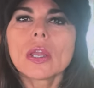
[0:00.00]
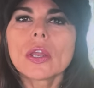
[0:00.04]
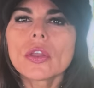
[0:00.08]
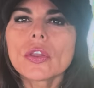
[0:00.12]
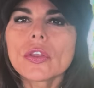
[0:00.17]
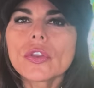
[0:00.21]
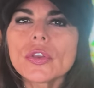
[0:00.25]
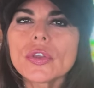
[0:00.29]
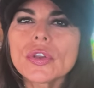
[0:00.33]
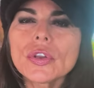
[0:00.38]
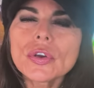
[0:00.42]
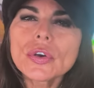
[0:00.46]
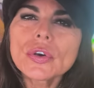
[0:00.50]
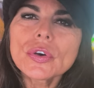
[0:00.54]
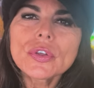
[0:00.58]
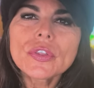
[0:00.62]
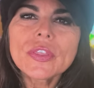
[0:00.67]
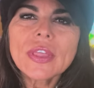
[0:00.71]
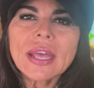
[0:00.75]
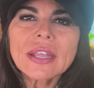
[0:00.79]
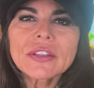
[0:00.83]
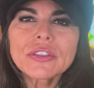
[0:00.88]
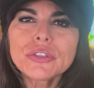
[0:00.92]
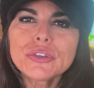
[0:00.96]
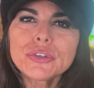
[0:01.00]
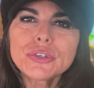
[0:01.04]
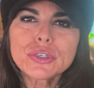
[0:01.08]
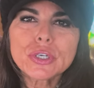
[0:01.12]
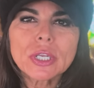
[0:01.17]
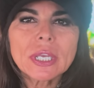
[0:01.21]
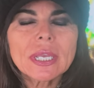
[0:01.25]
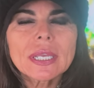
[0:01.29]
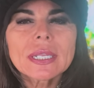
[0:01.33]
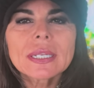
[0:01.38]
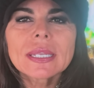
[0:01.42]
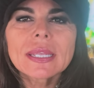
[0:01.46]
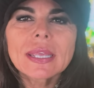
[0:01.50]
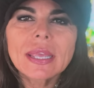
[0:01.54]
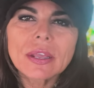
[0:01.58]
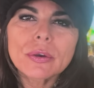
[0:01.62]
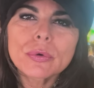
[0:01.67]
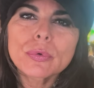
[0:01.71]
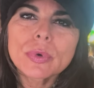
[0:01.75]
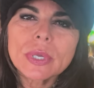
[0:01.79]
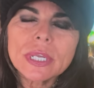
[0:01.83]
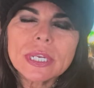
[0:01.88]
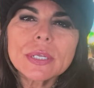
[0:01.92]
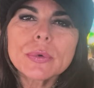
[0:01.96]
You know that trend, get
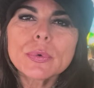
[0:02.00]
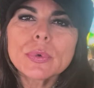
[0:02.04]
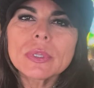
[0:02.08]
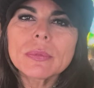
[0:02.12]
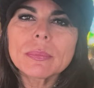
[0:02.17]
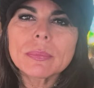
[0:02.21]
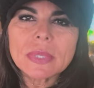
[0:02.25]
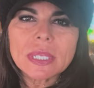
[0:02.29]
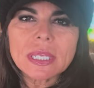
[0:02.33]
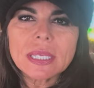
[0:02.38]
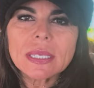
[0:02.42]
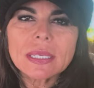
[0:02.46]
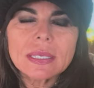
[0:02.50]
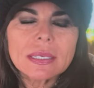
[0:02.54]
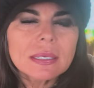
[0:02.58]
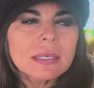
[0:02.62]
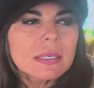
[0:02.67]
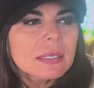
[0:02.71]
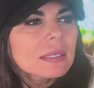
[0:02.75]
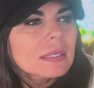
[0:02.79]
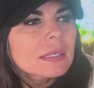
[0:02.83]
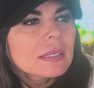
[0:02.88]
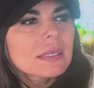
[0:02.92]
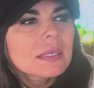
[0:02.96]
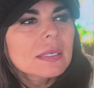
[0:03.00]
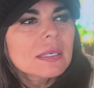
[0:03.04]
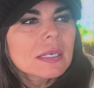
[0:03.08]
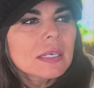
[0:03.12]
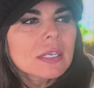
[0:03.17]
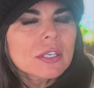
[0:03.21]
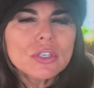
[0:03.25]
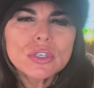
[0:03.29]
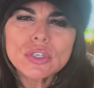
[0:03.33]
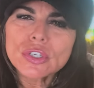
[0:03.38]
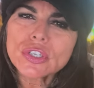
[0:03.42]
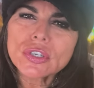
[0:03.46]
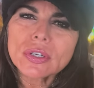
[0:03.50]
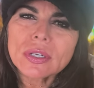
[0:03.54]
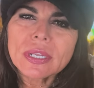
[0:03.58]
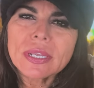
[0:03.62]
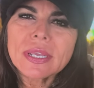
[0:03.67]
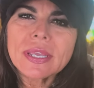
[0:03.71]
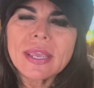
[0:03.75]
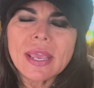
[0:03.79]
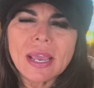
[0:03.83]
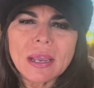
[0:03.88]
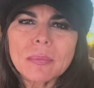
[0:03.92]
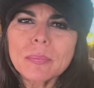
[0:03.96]
ready with me? Usually
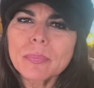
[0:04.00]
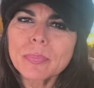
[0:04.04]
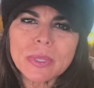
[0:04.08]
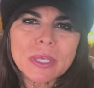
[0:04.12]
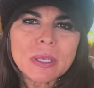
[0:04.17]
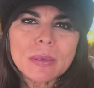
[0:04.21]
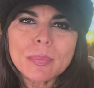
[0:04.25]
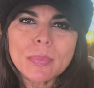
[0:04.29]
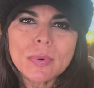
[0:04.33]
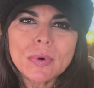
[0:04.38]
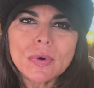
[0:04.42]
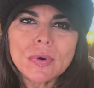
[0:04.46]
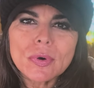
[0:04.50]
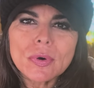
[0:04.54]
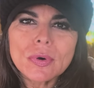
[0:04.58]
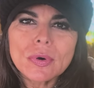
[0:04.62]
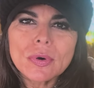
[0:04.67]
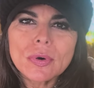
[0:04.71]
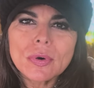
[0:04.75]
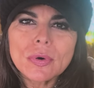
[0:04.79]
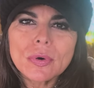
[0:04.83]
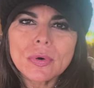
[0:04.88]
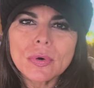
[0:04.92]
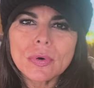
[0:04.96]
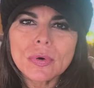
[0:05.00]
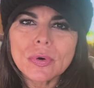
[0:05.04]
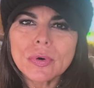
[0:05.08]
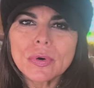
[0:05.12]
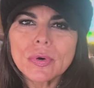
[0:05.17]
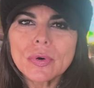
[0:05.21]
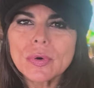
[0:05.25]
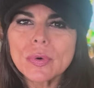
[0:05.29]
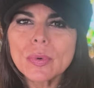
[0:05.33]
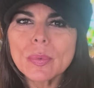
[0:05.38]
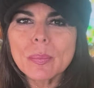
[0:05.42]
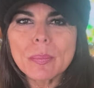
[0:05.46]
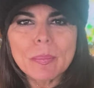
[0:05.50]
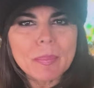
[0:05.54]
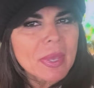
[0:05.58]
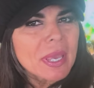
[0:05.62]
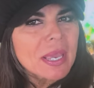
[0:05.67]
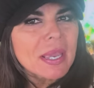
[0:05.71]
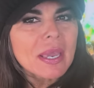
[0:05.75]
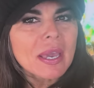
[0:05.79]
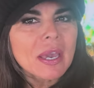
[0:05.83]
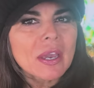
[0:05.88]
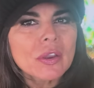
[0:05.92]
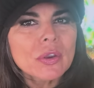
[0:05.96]
young people or
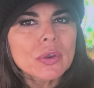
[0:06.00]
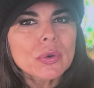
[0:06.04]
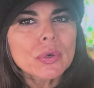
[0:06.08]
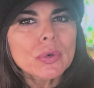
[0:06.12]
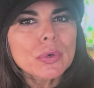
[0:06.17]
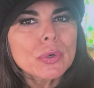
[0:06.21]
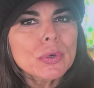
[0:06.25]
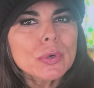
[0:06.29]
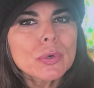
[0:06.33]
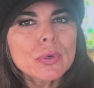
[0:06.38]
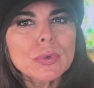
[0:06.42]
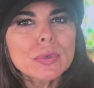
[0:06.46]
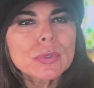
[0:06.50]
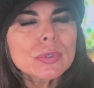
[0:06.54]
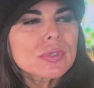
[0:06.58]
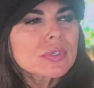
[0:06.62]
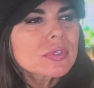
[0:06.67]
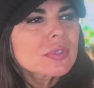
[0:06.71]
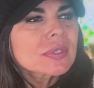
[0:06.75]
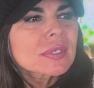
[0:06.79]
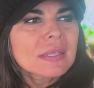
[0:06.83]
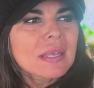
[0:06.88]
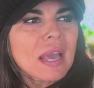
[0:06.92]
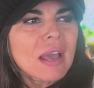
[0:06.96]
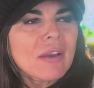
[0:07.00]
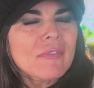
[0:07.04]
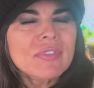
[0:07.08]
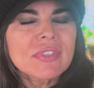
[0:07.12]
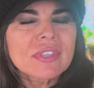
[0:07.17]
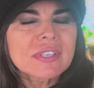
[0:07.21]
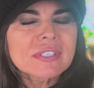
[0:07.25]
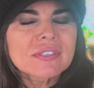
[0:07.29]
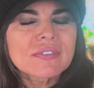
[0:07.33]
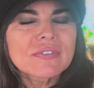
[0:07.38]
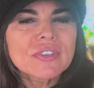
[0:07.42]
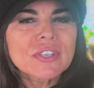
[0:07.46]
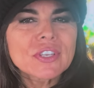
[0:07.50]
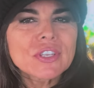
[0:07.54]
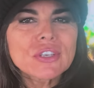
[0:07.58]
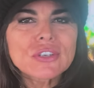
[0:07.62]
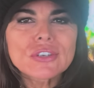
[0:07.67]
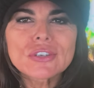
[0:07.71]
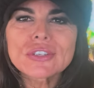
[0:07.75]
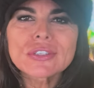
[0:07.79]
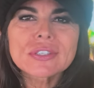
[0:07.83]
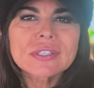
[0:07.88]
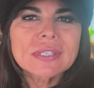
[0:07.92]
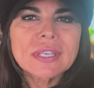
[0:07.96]
makeup gurus have these
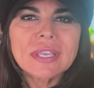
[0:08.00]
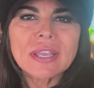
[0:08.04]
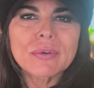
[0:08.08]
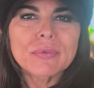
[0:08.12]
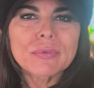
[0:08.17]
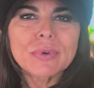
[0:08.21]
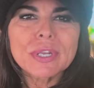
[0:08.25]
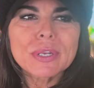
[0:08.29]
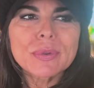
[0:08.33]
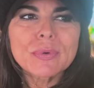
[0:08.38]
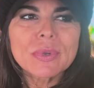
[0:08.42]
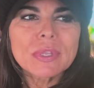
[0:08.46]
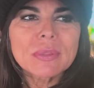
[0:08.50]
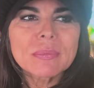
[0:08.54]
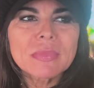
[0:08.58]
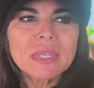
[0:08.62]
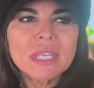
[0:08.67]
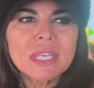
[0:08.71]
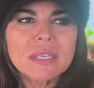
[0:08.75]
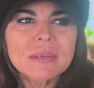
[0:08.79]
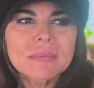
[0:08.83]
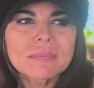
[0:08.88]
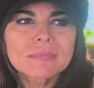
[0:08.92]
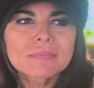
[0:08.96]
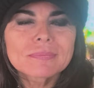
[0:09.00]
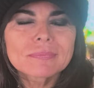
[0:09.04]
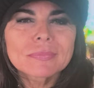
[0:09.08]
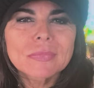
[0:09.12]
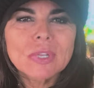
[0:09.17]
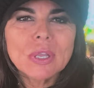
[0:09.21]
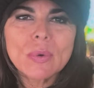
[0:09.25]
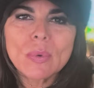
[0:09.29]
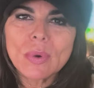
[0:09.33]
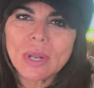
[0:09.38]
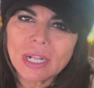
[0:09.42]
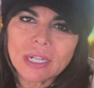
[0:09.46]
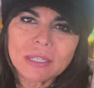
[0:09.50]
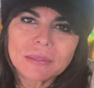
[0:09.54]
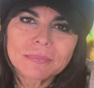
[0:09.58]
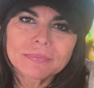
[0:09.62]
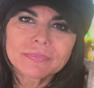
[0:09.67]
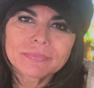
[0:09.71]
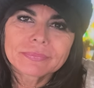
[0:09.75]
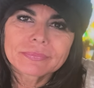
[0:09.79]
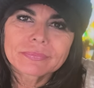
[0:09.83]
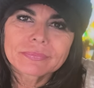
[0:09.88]
videos, get ready with me. Well,